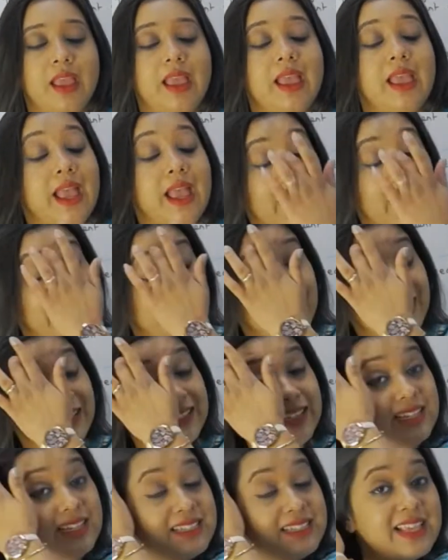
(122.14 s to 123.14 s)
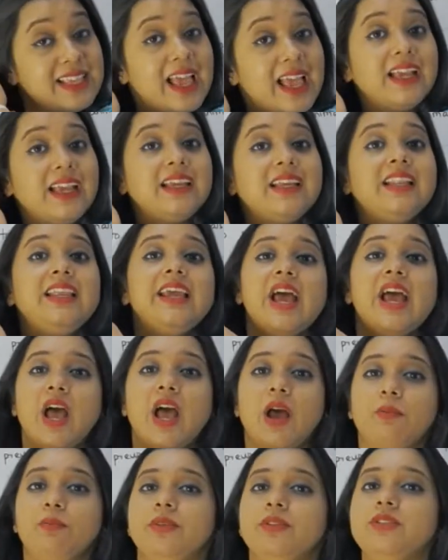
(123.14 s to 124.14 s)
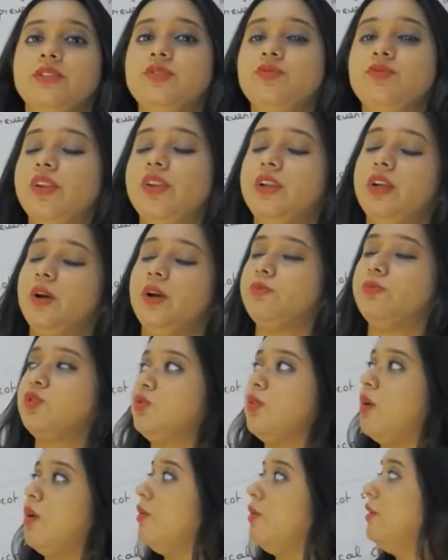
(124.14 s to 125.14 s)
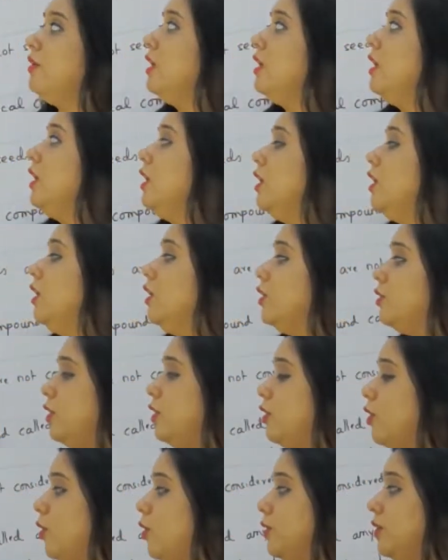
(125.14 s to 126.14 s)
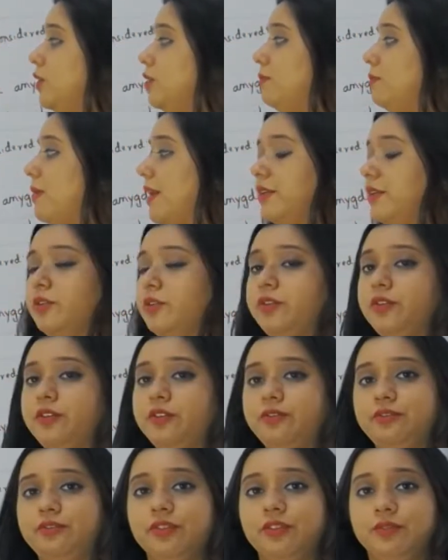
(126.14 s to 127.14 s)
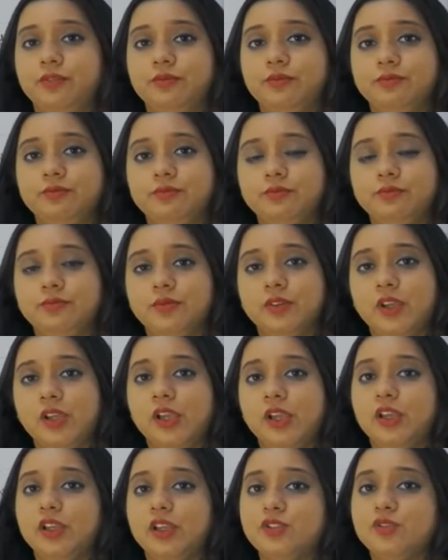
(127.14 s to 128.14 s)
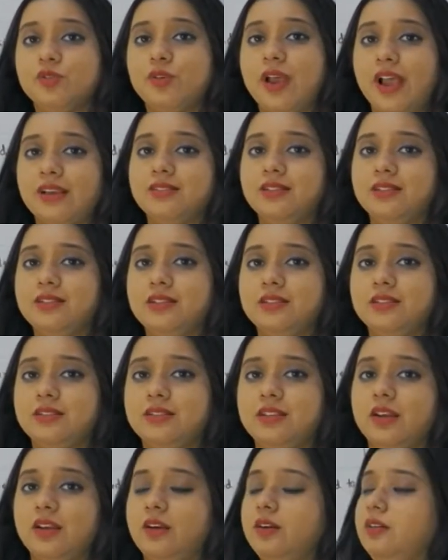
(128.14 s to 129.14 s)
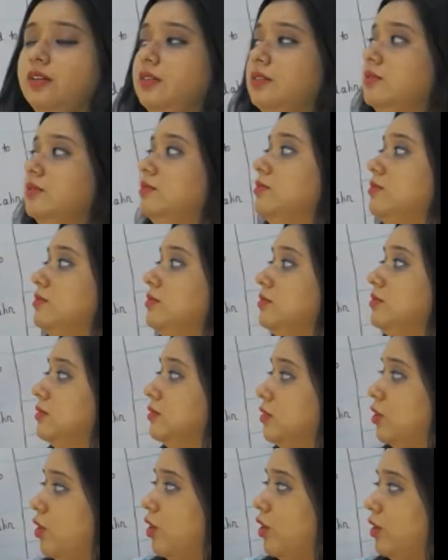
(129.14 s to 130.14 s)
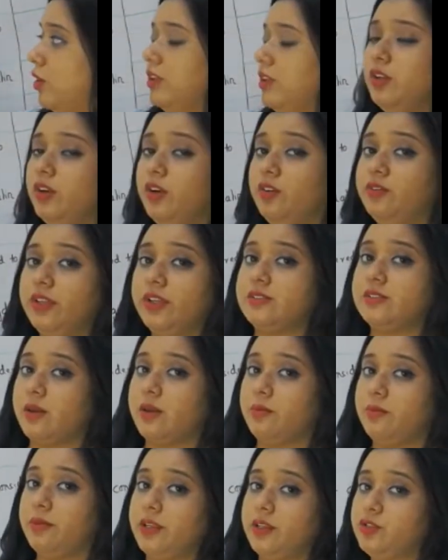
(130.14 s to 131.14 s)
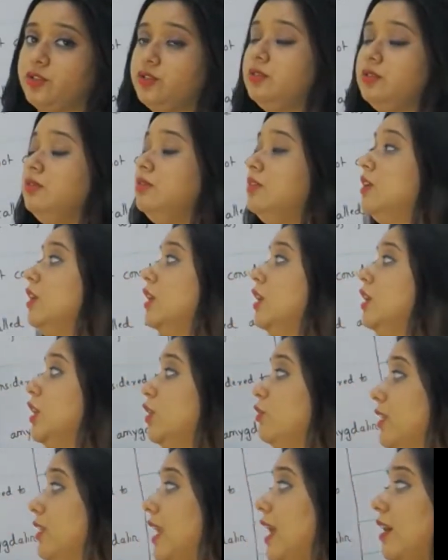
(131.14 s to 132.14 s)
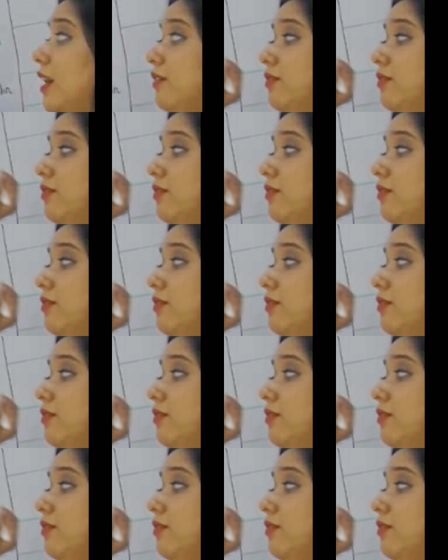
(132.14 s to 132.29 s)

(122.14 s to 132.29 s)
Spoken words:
And that exactly happens when it comes to our reordered paragraph. So as a test taker, on the day of the examination, you will have